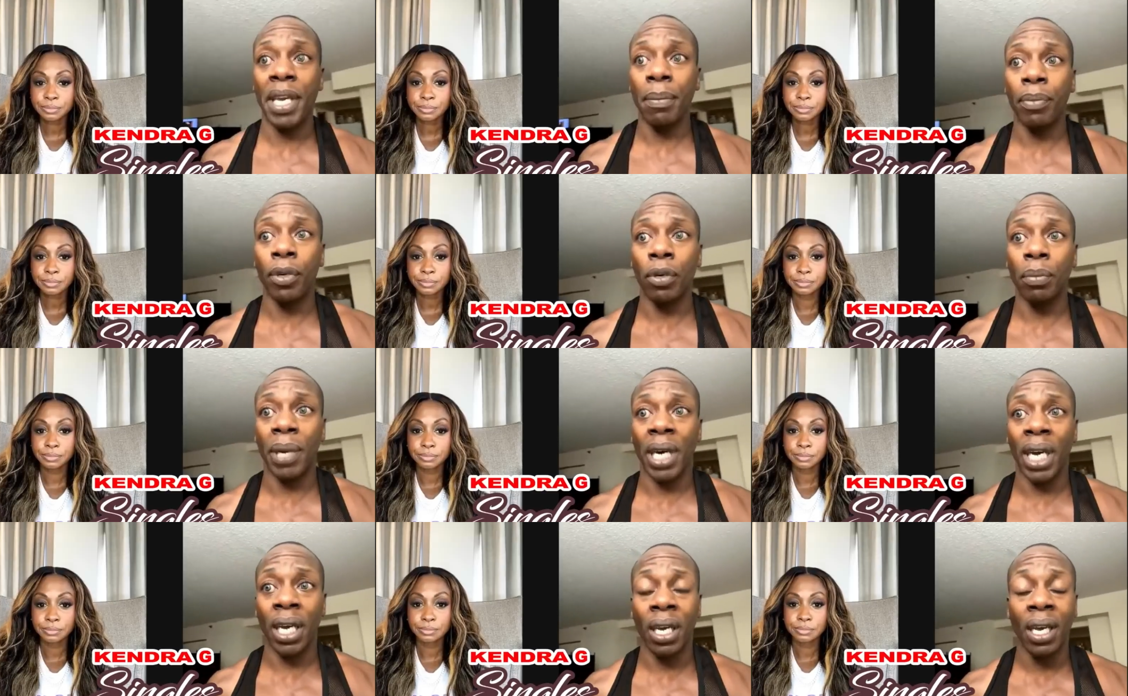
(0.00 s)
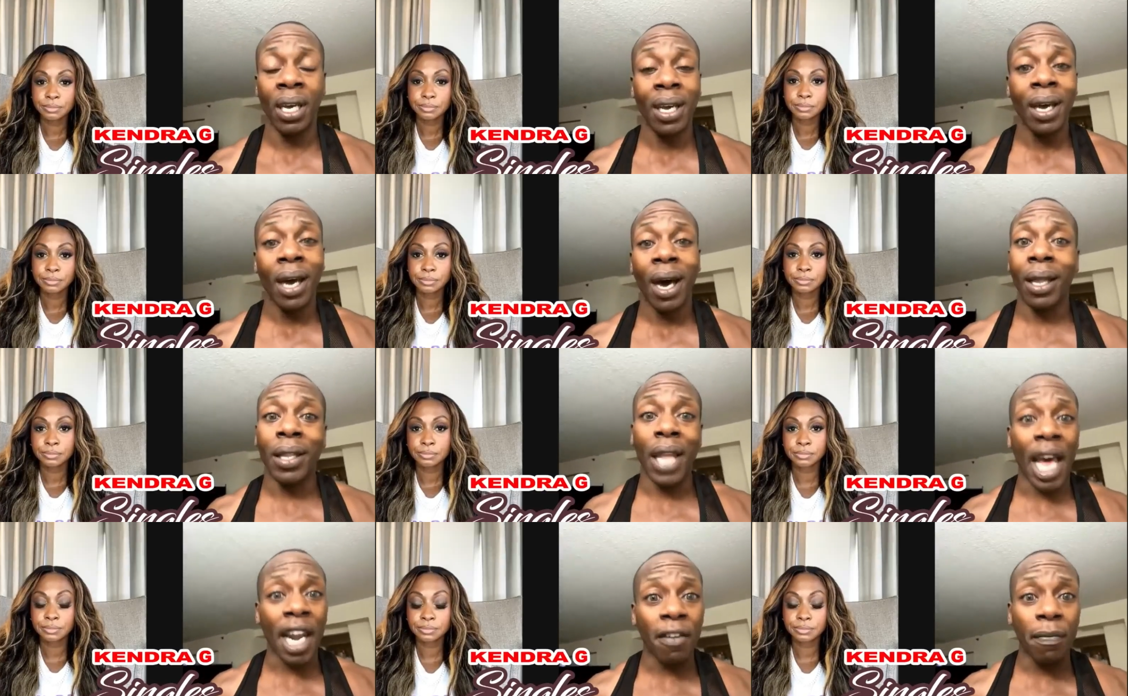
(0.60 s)
Speaker 1: people, but a
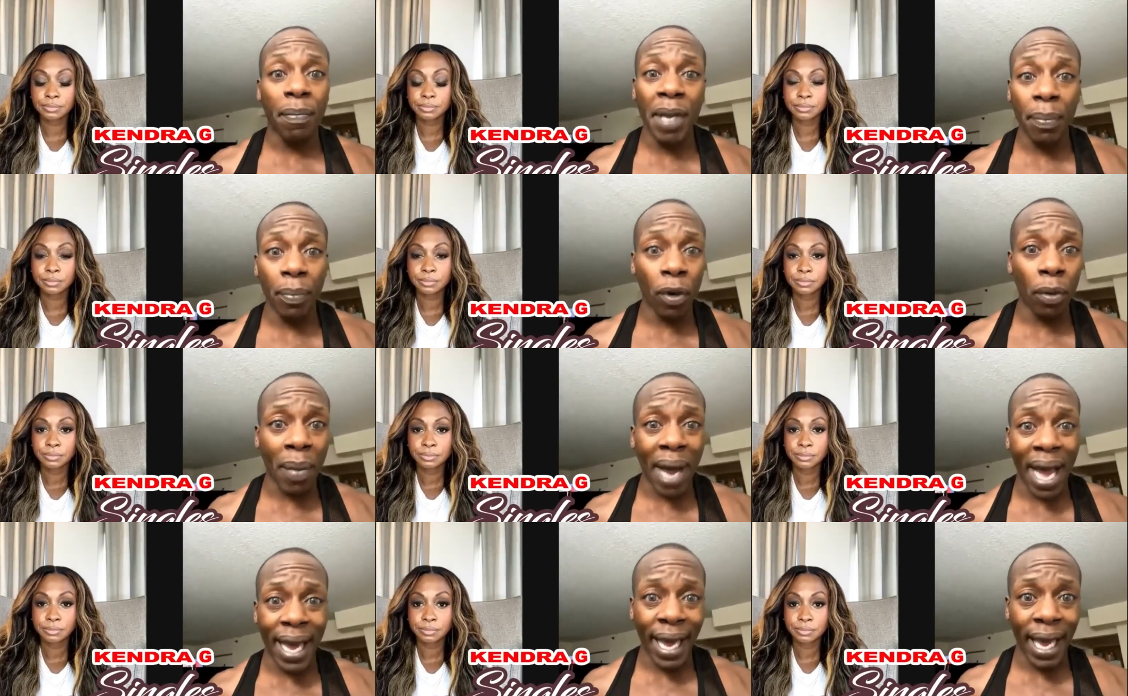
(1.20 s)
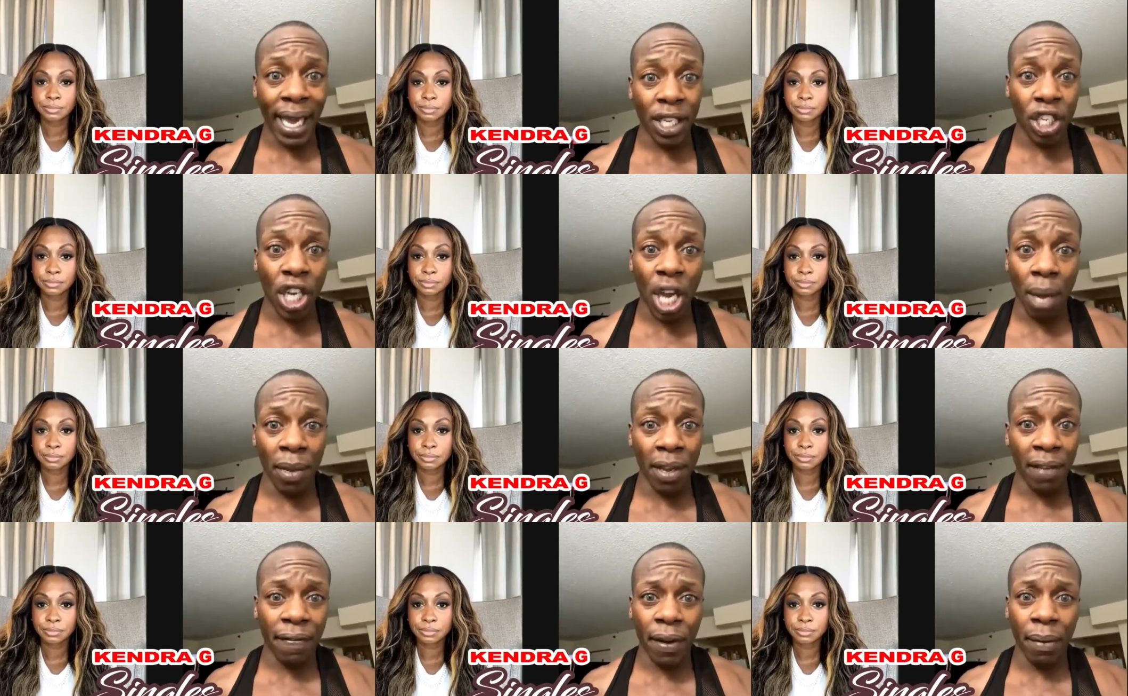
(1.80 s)
lot of people my age
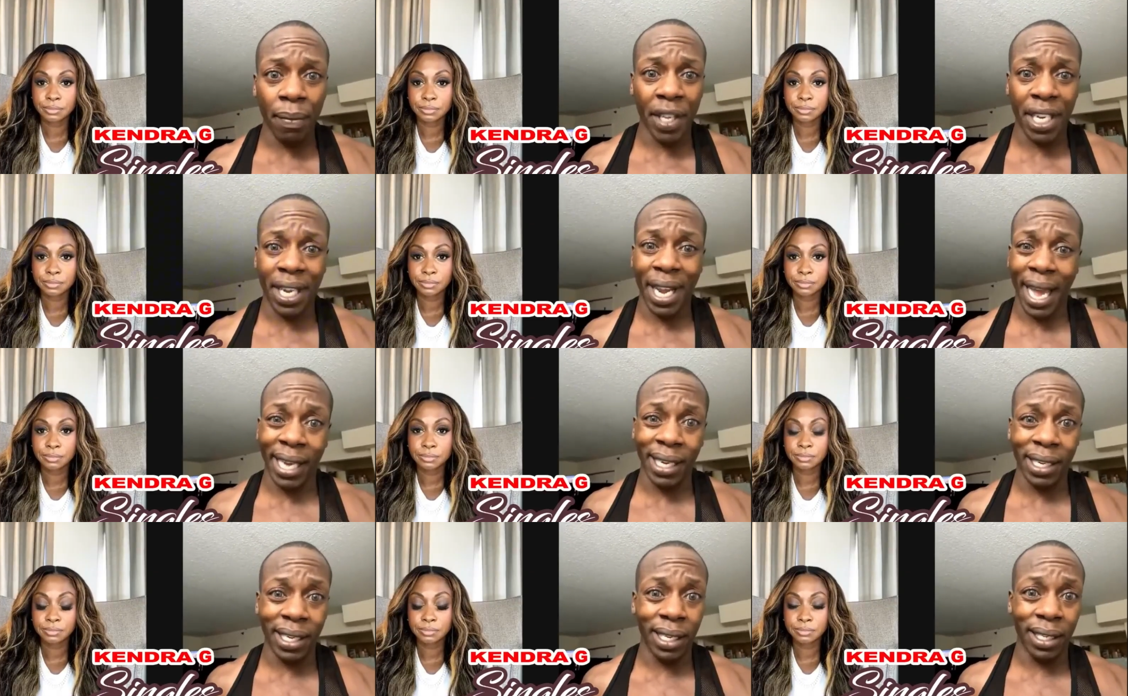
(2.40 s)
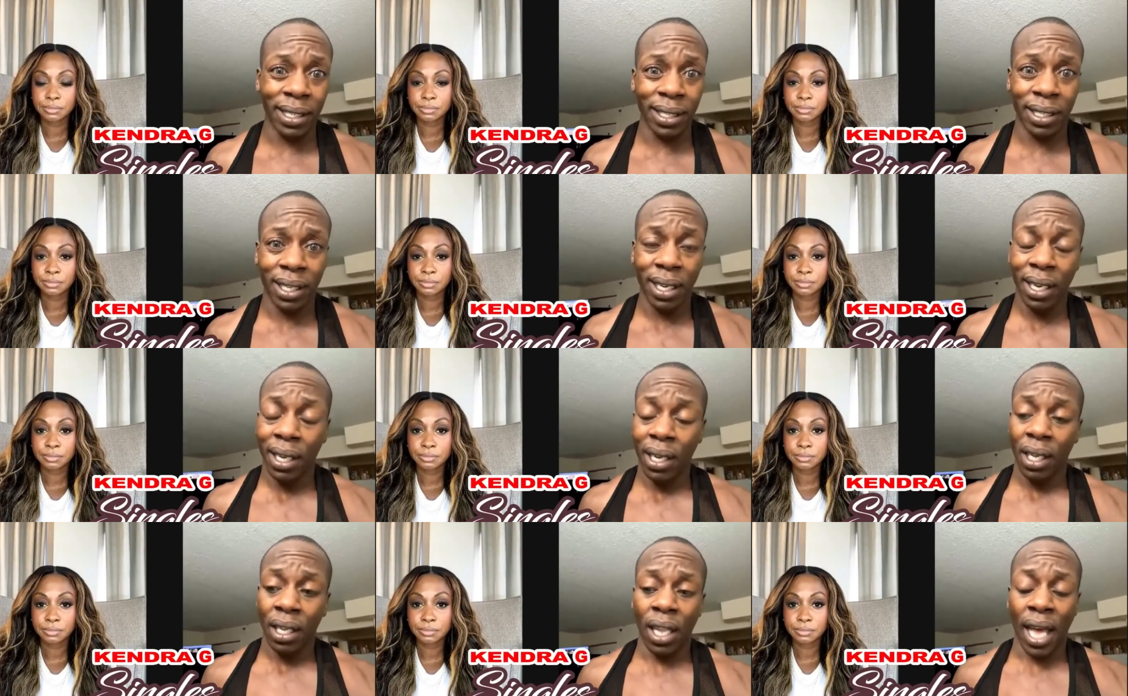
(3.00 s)
coming from the nineties,
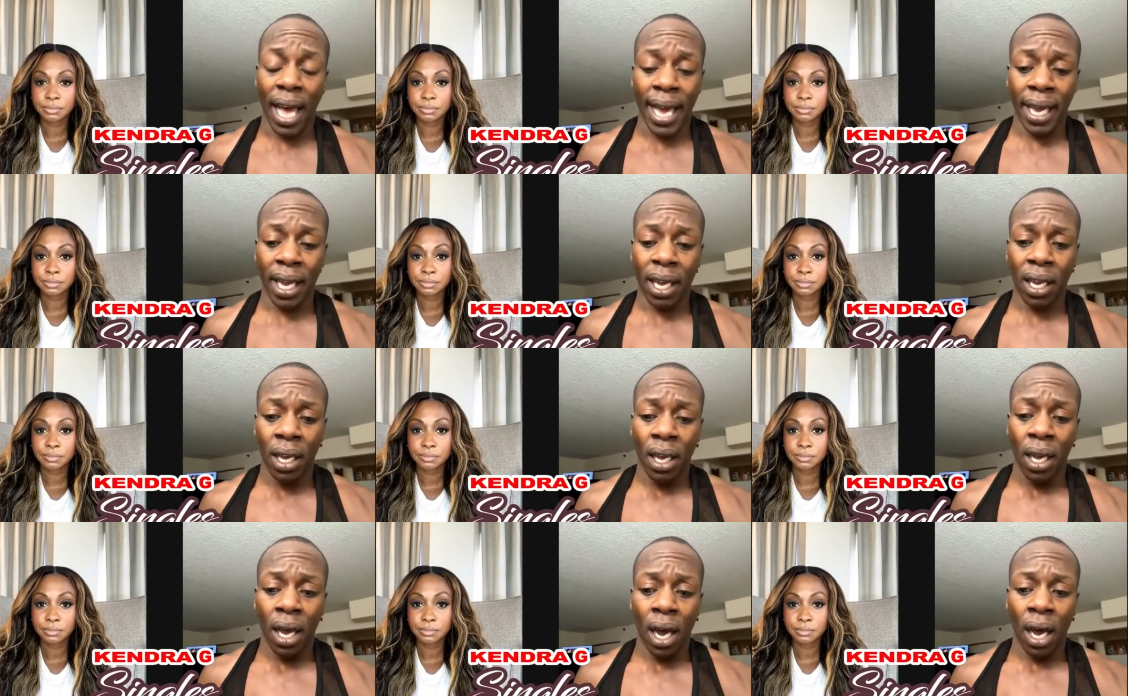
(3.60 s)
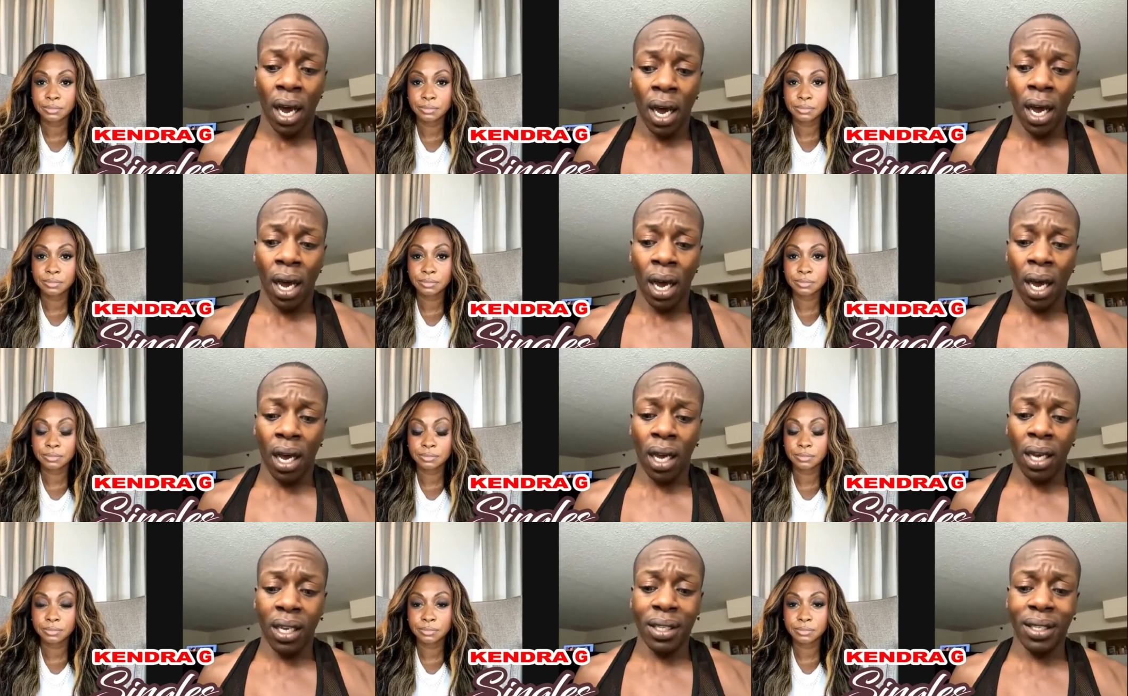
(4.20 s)
like,
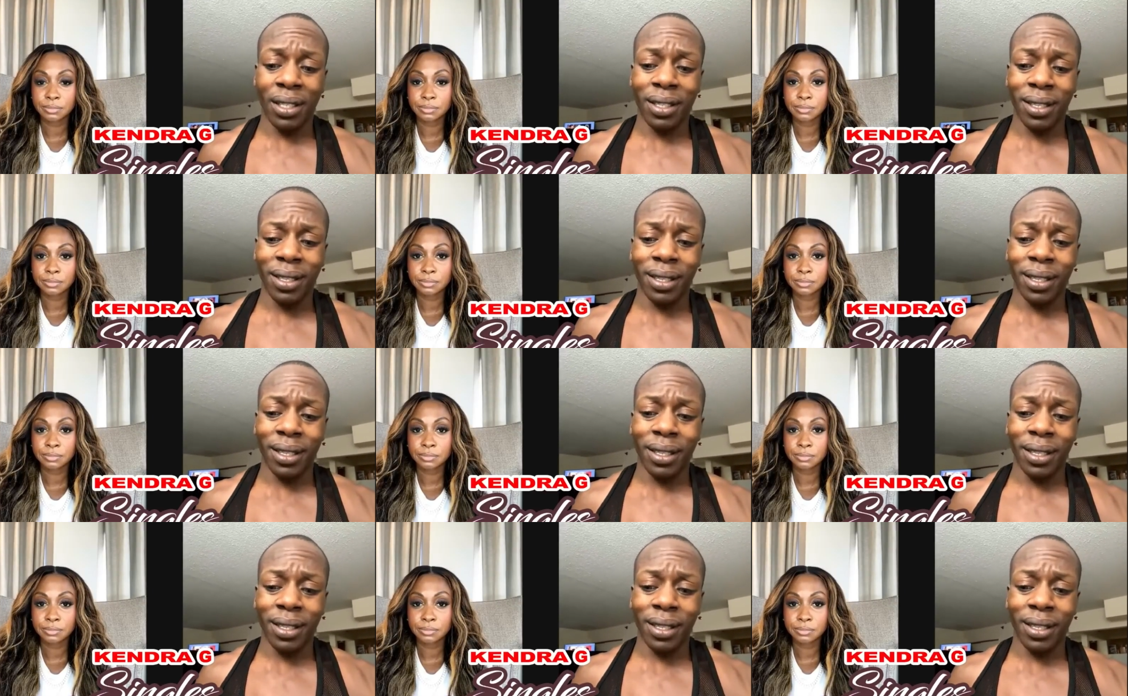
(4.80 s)
uh,